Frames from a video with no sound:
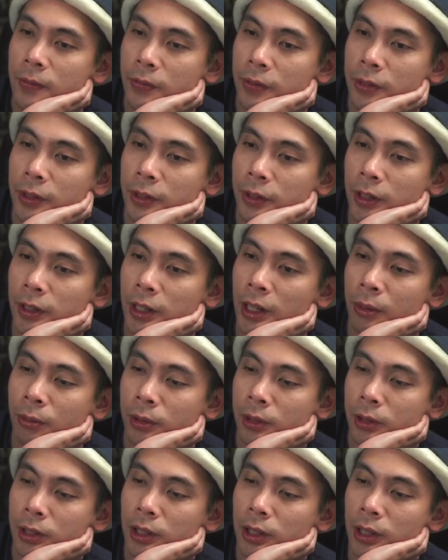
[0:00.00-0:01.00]
Though I
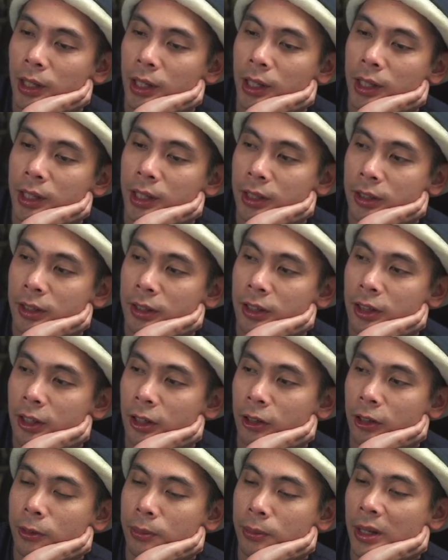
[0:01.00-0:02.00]
would like
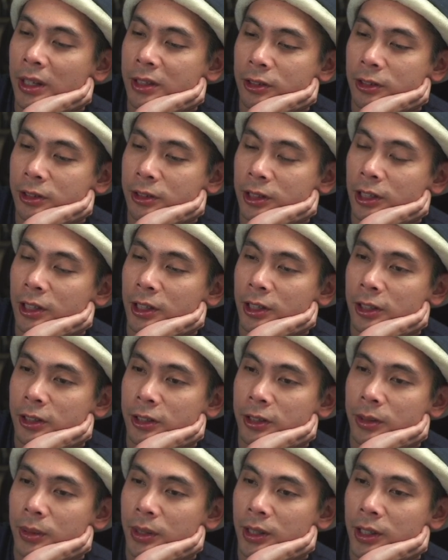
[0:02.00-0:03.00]
thicker bezels on
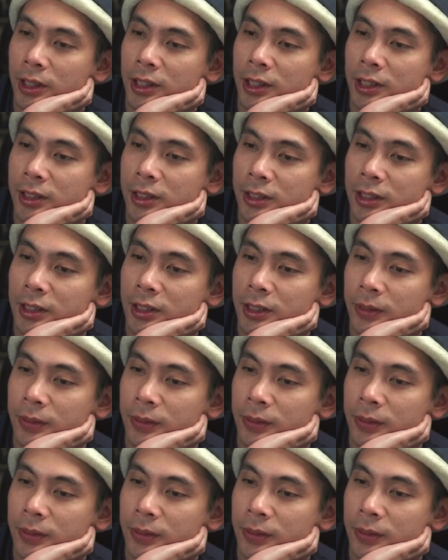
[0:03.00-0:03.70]
this, to be honest.